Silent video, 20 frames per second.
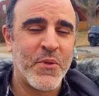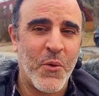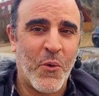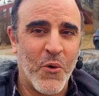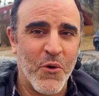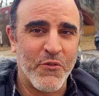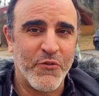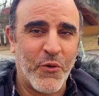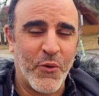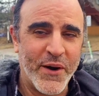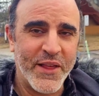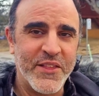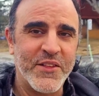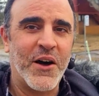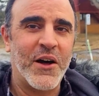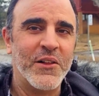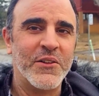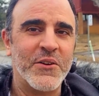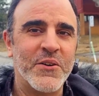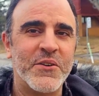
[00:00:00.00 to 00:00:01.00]
or
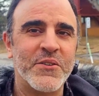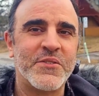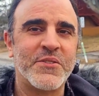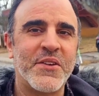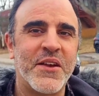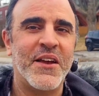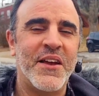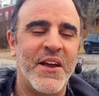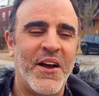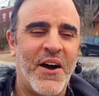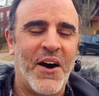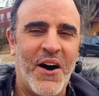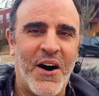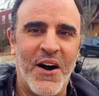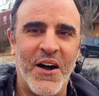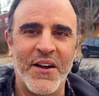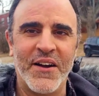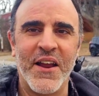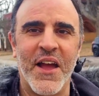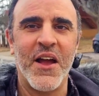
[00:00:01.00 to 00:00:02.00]
$40
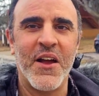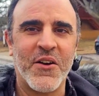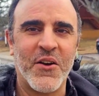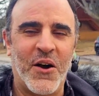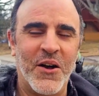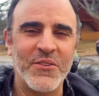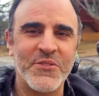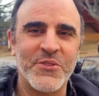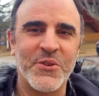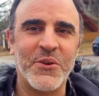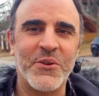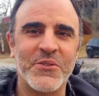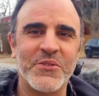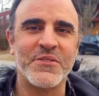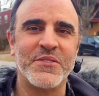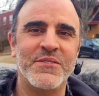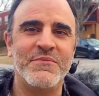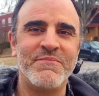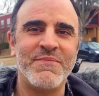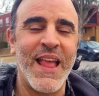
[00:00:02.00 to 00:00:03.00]
on consoles.